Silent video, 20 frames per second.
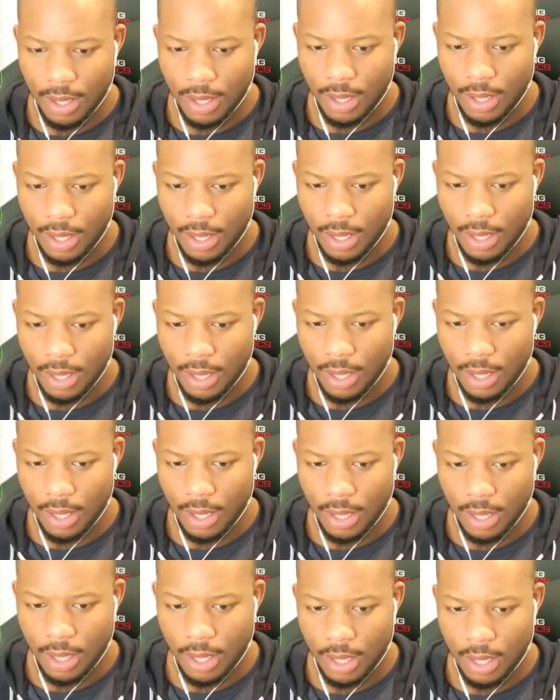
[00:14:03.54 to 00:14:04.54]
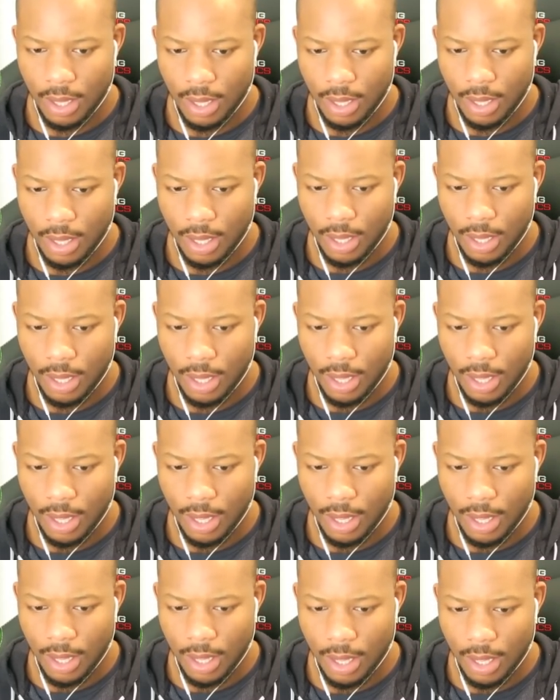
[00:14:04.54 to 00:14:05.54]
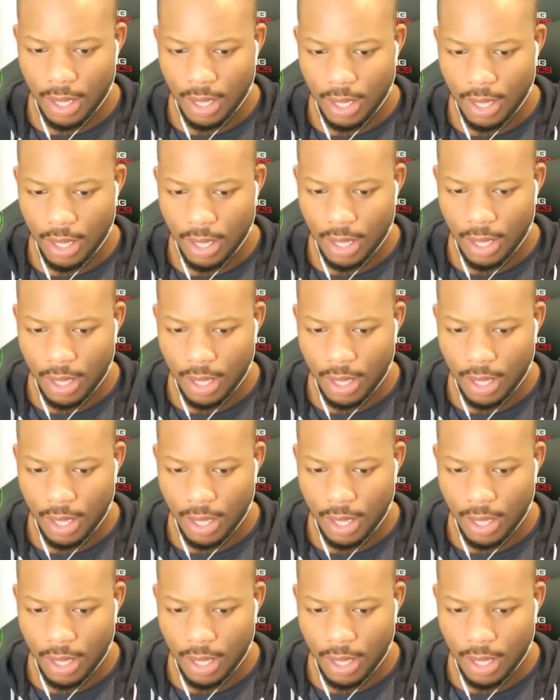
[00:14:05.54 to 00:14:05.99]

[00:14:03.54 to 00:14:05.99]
Nothing is said.